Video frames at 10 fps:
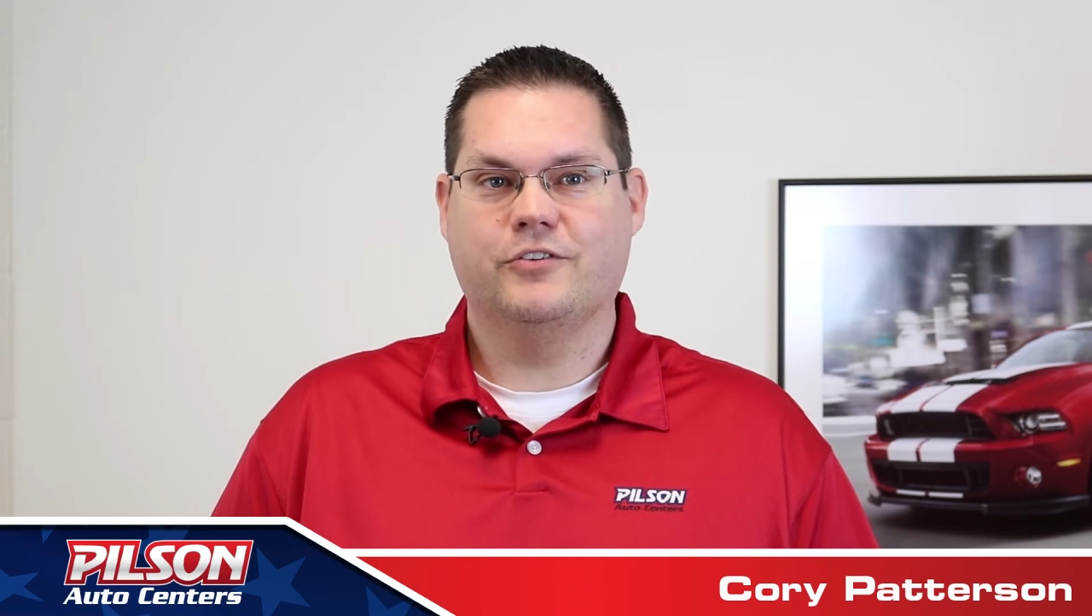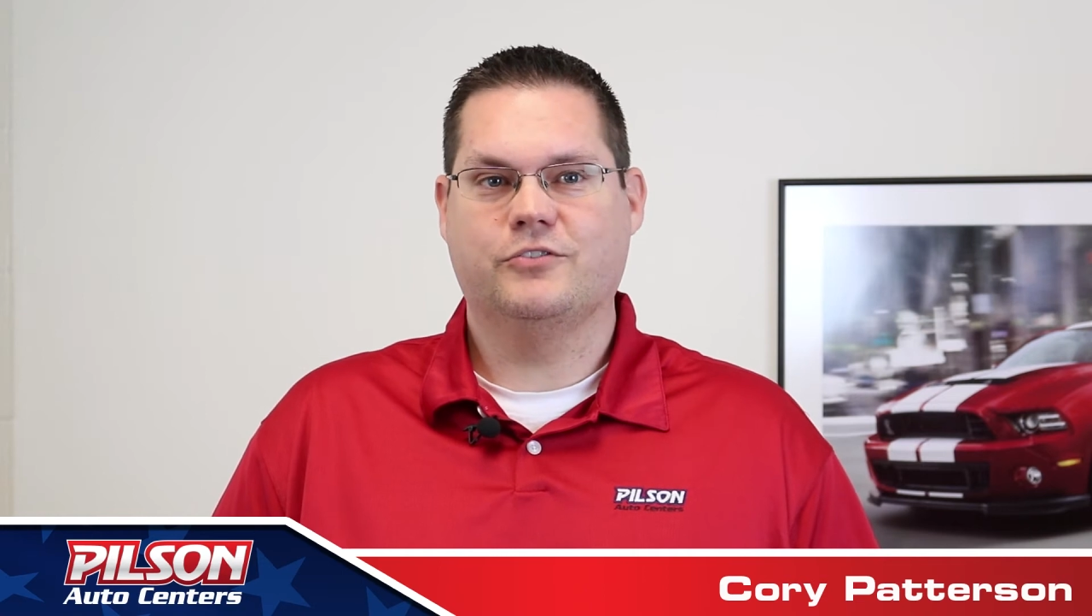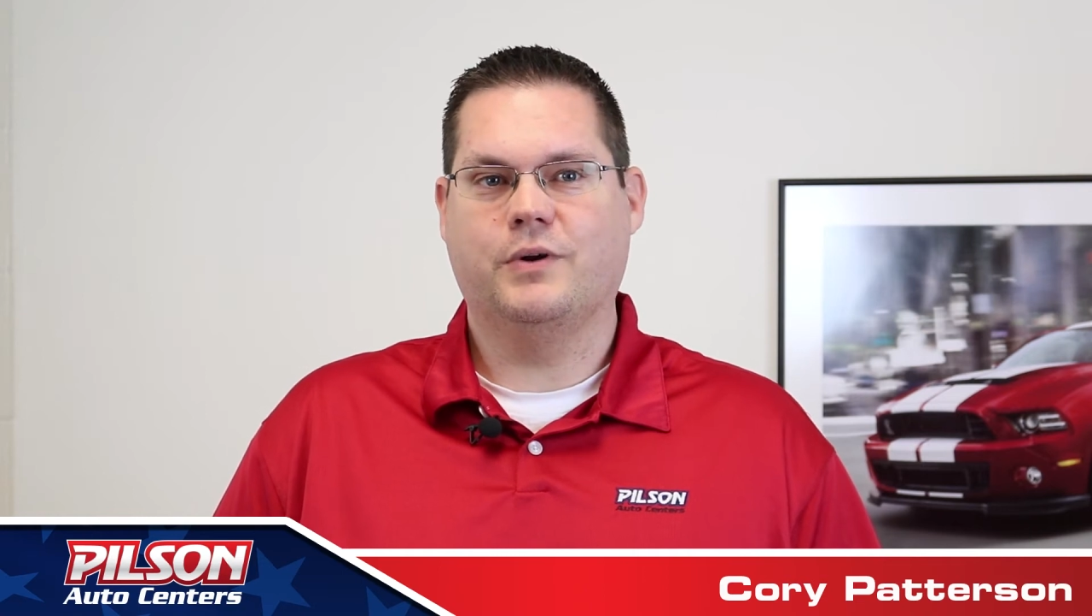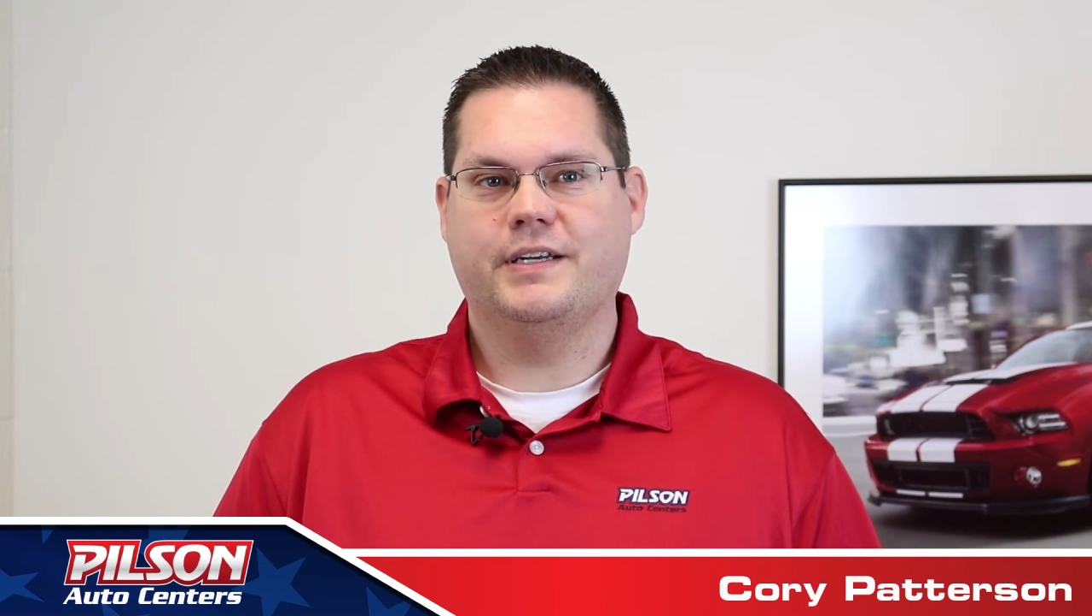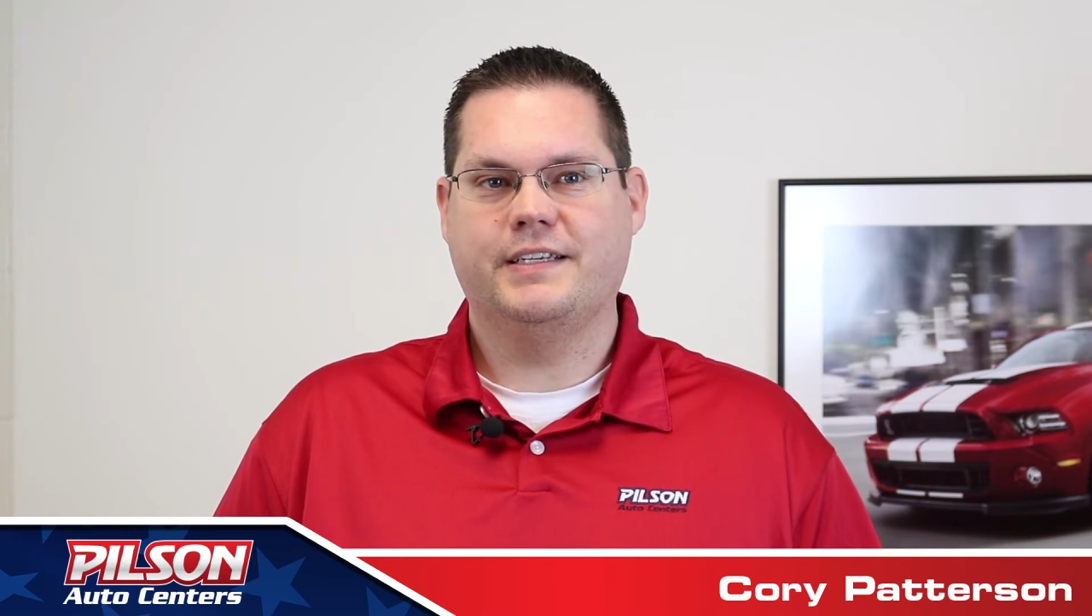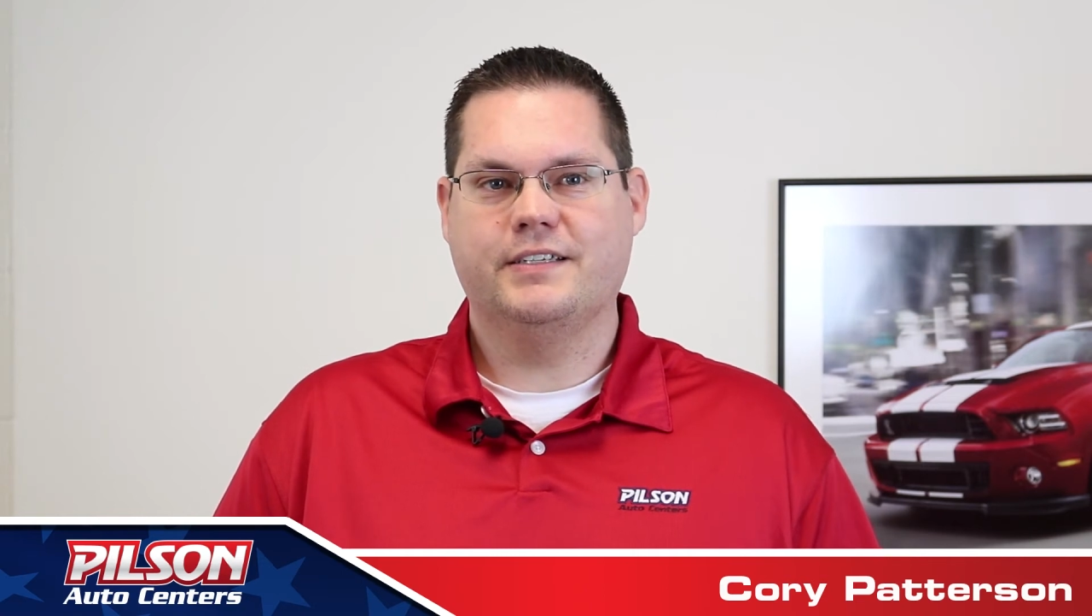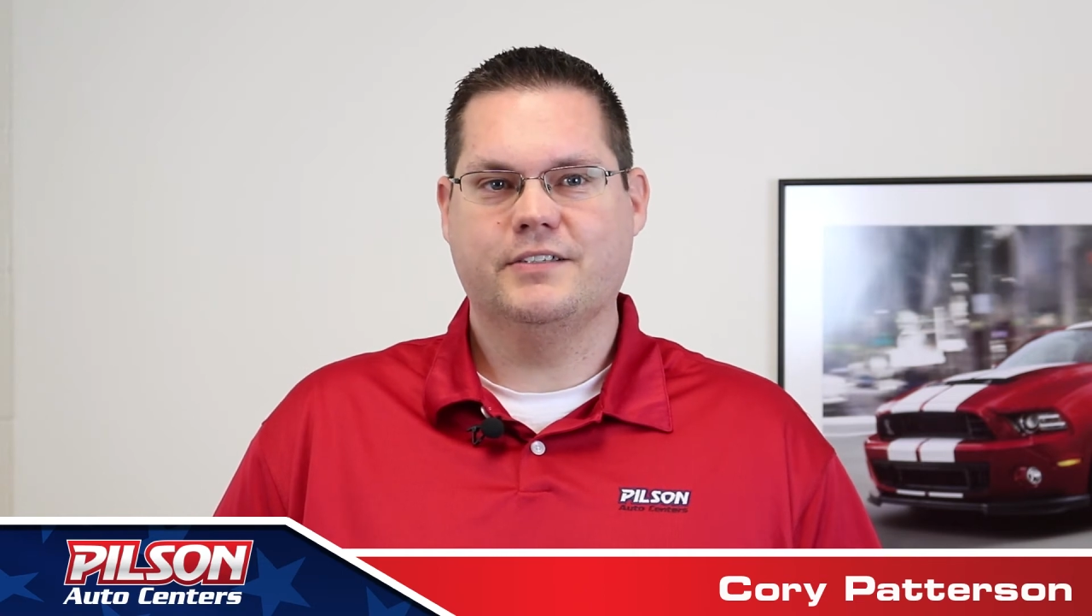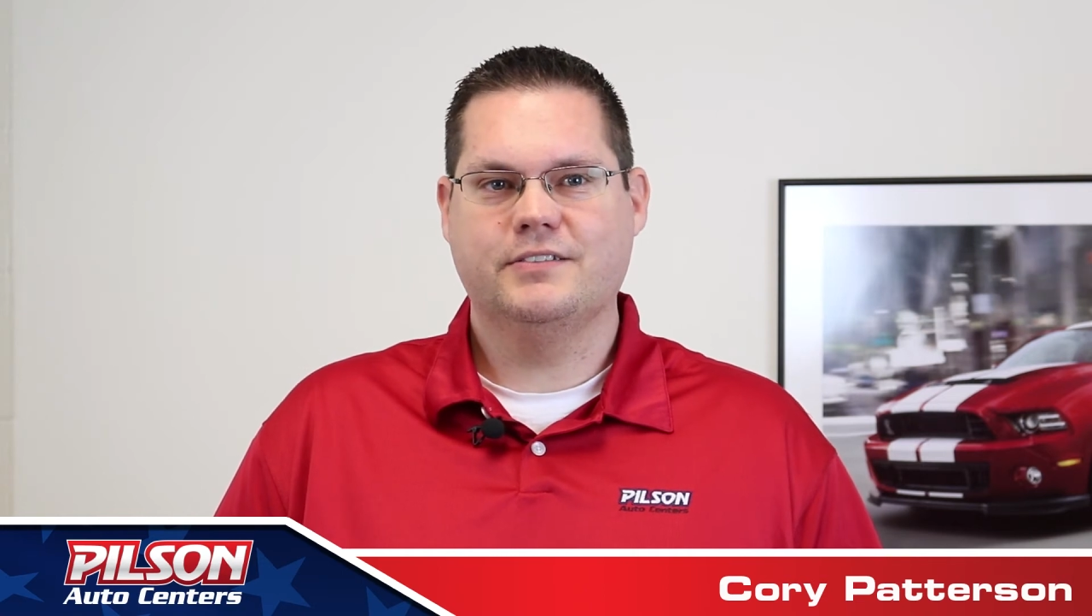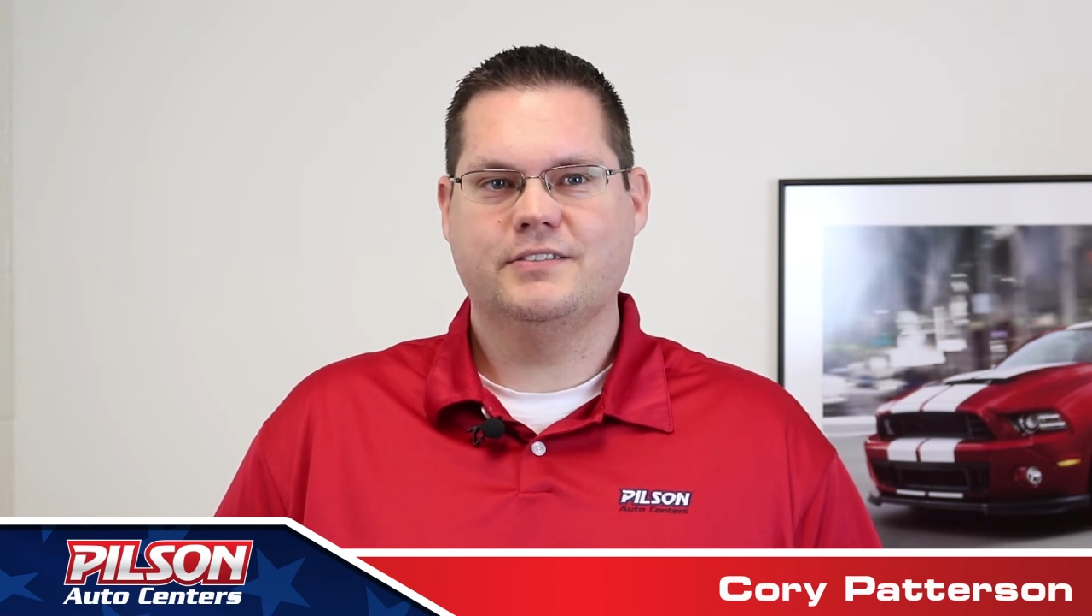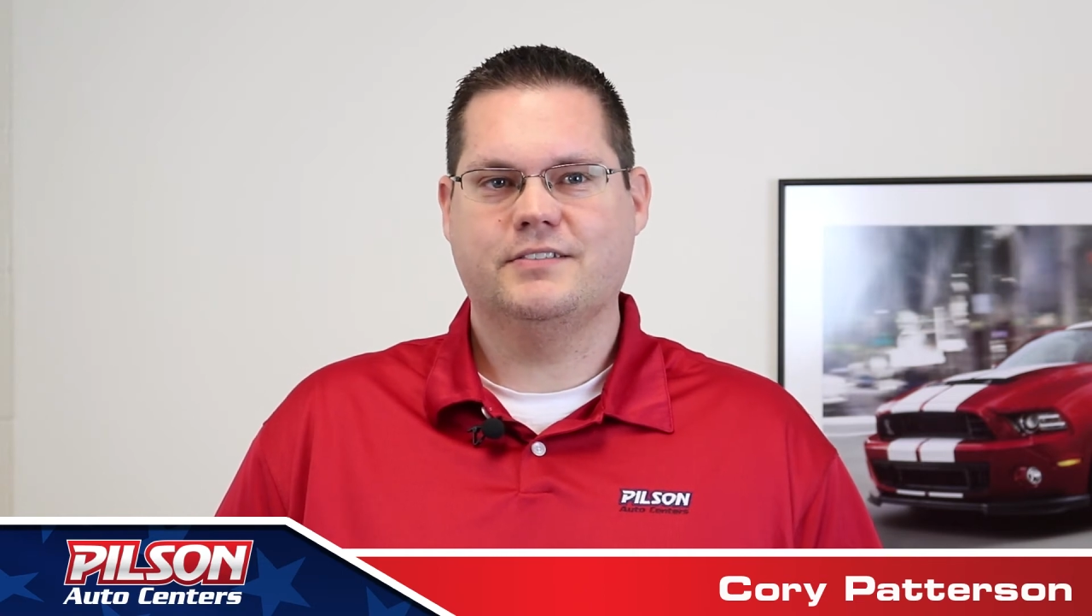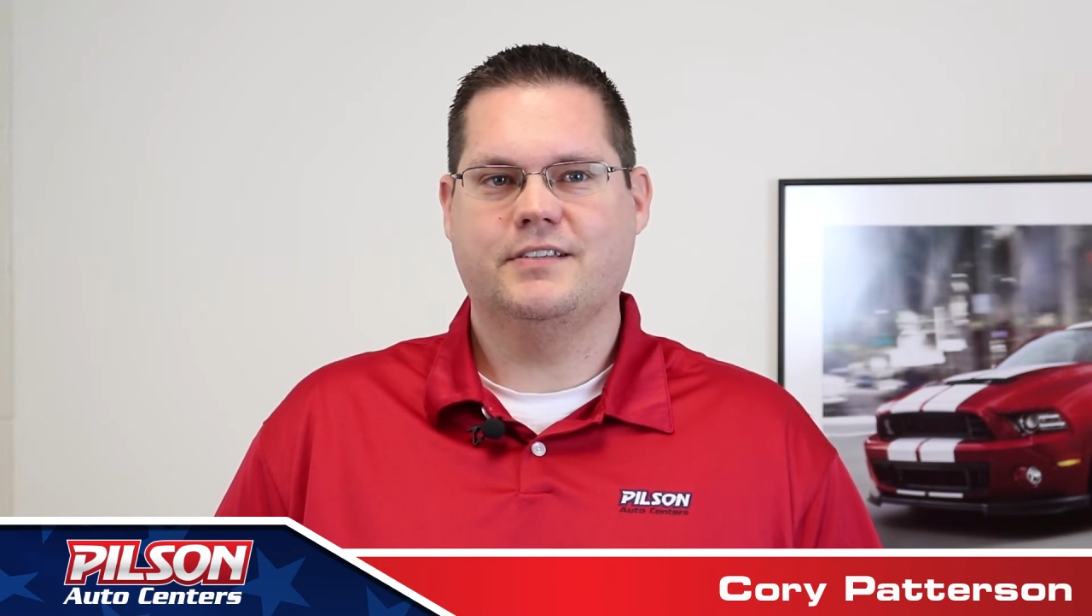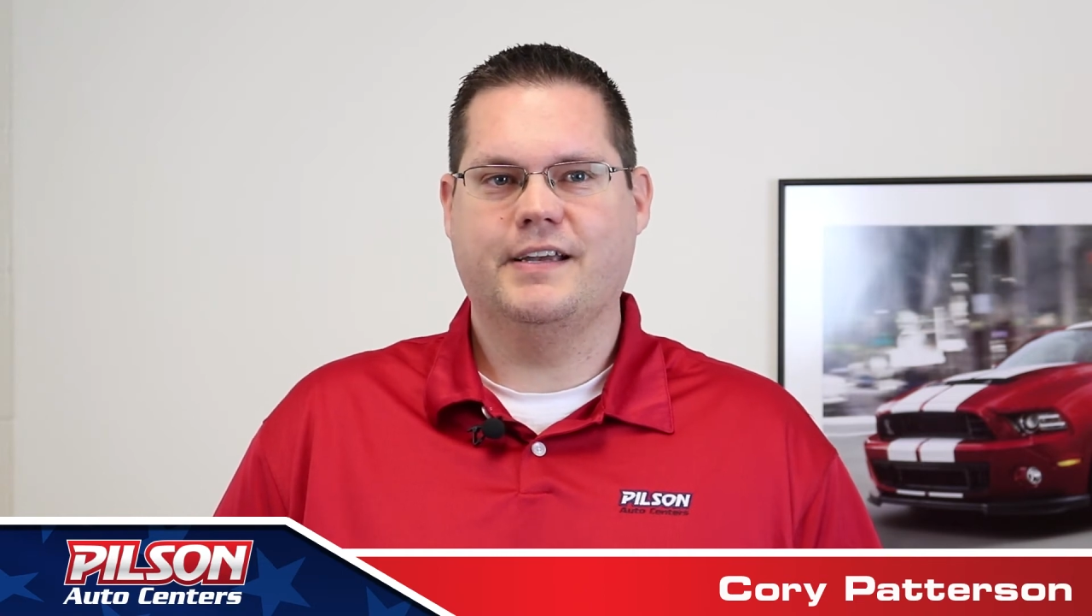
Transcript: for 20 years